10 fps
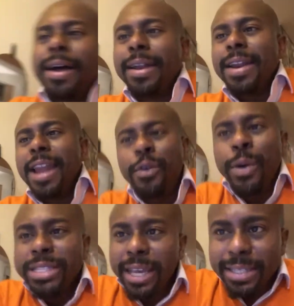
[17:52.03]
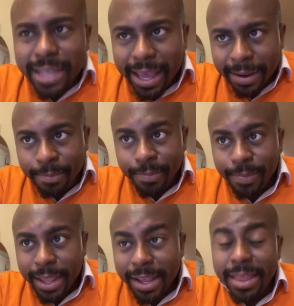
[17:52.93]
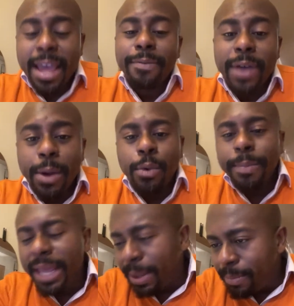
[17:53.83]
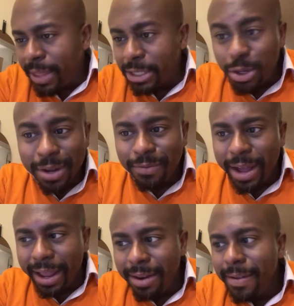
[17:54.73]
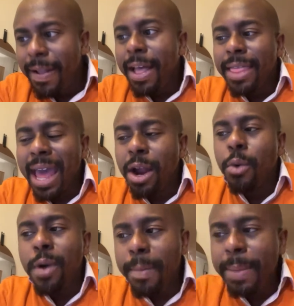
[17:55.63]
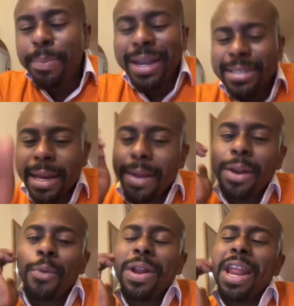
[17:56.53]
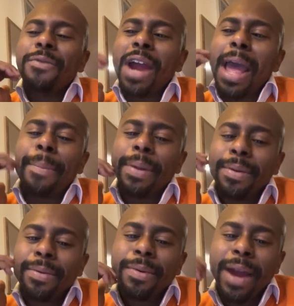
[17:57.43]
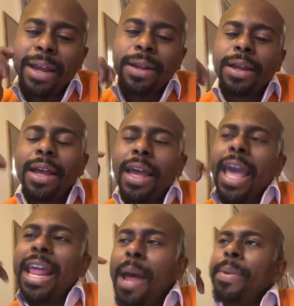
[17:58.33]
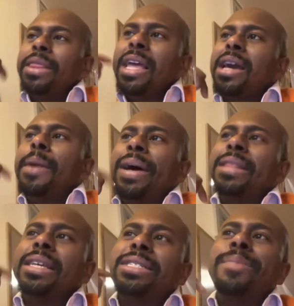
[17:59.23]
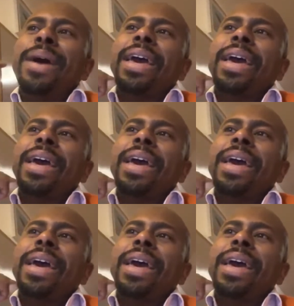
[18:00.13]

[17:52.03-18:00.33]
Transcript: Nick Fuentes said in that viral meme that you can find that a woman president would never happen, right? And I've been thinking about this in my